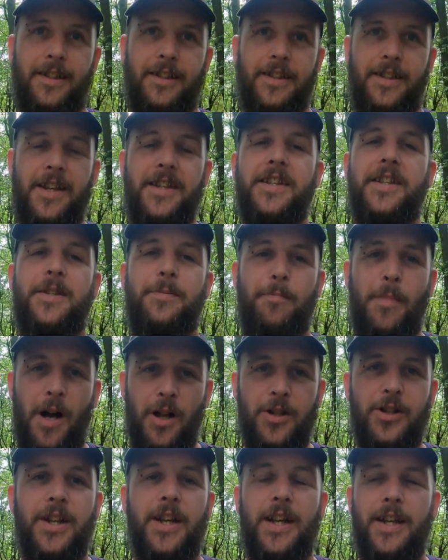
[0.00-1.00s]
This is
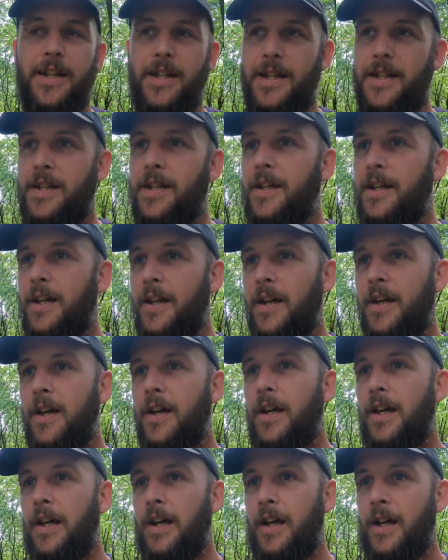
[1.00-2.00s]
much needed.
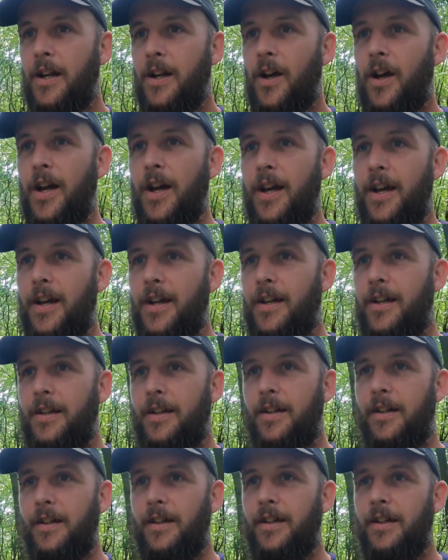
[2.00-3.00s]
Like,
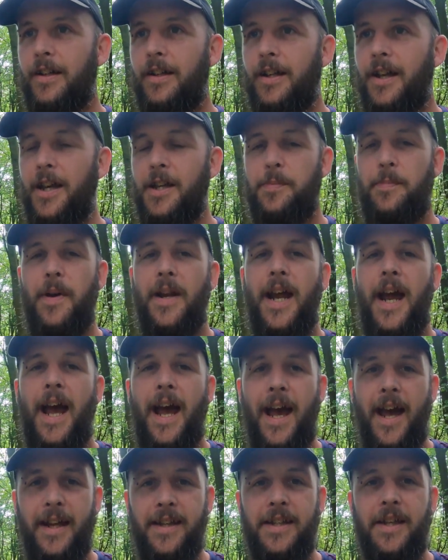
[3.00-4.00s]
it's been a
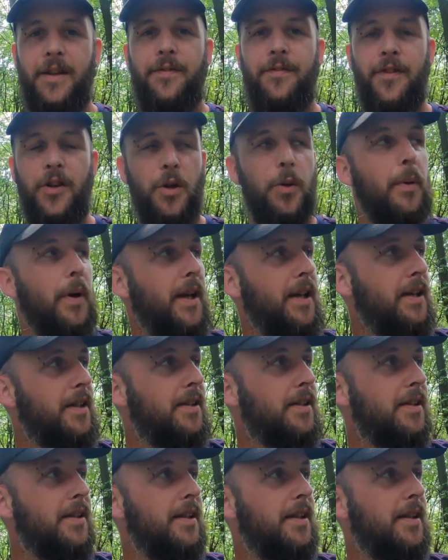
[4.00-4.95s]
hectic few weeks.